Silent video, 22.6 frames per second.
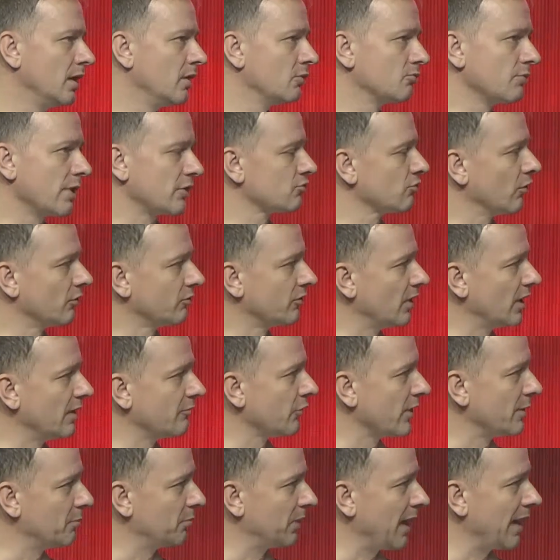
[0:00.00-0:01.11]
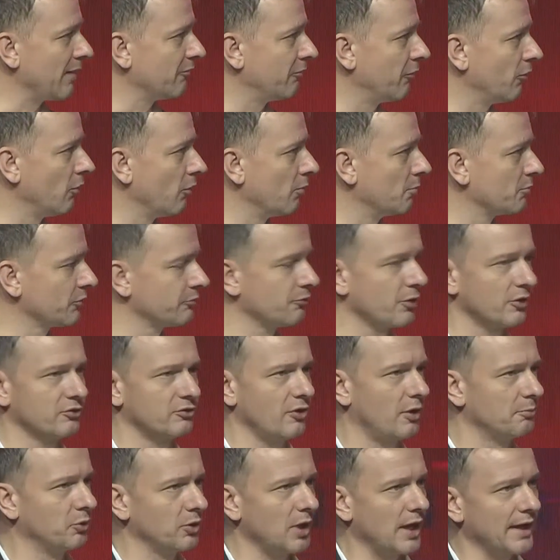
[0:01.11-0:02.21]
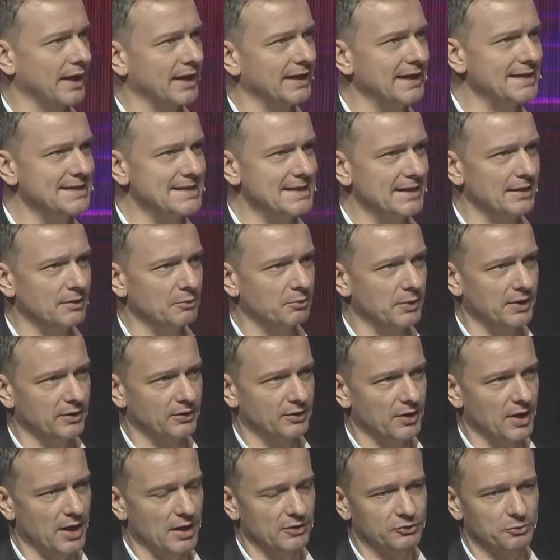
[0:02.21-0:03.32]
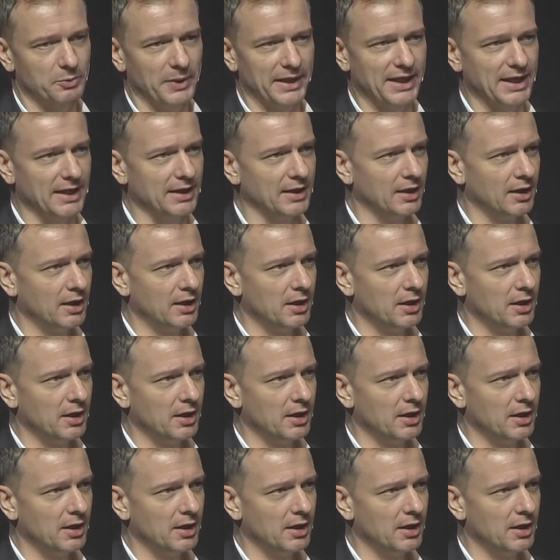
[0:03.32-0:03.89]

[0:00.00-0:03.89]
restaurant delivery platforms, for example, like in India with Swiggy,